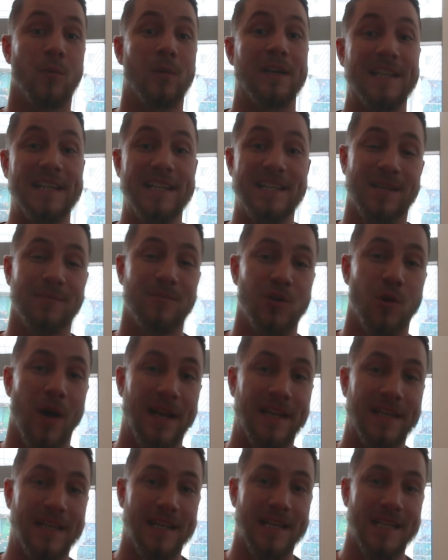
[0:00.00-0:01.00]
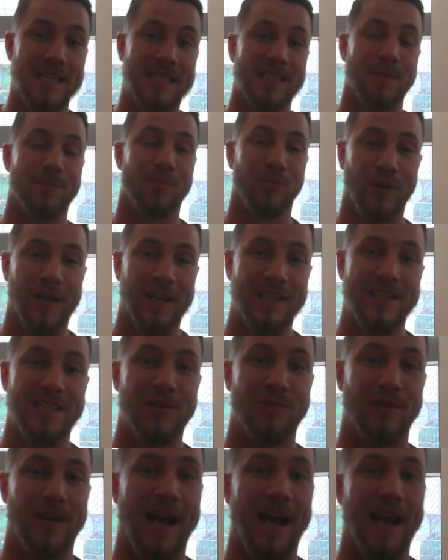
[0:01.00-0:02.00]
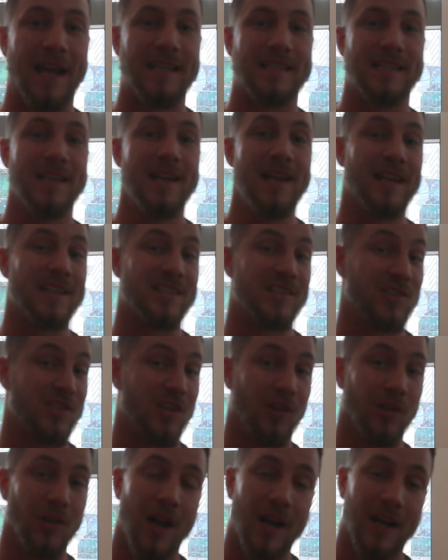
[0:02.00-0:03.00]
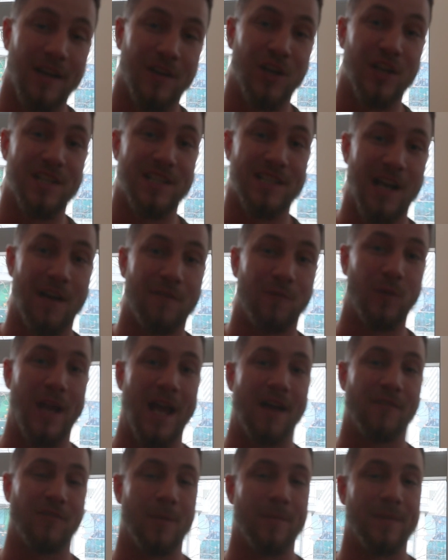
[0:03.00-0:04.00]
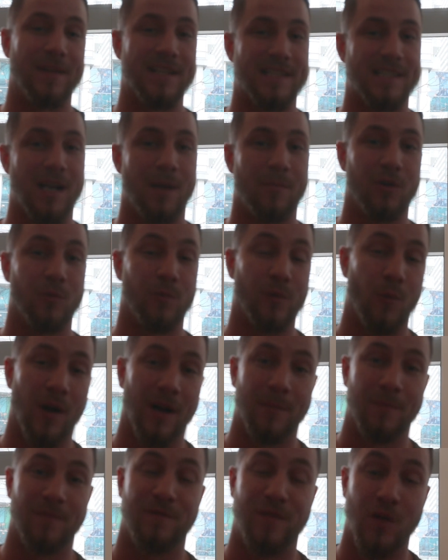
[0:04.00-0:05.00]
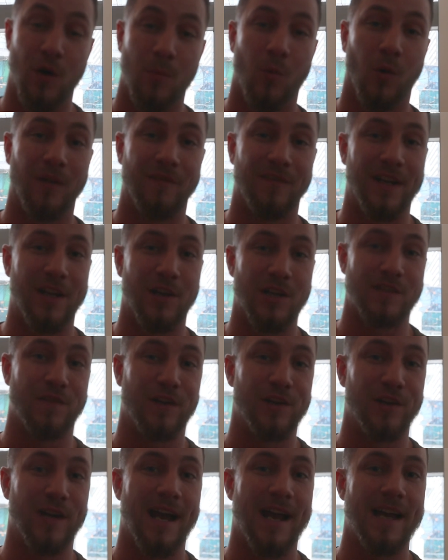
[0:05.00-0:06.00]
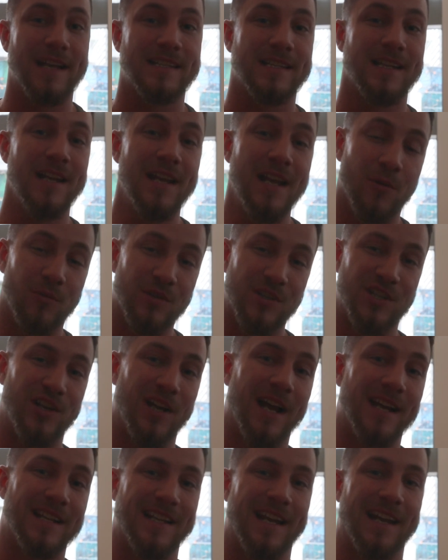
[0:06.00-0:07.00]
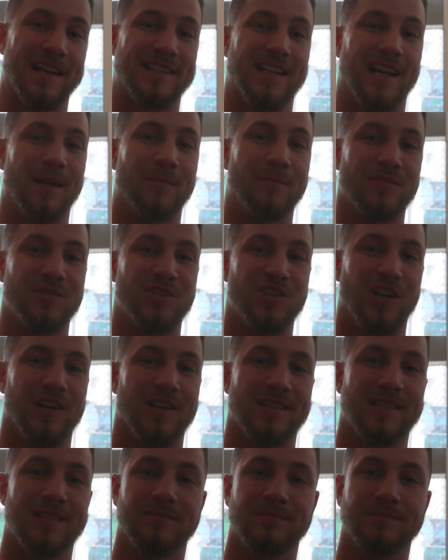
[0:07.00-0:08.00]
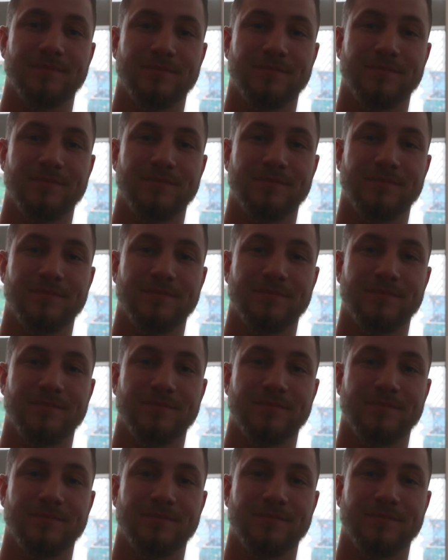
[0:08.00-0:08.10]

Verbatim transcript: We need some new ideas to bring to you guys, because there's a lot of good stuff we have coming this summer. We want to film more videos for you guys. We'll see you guys next time. Cheers.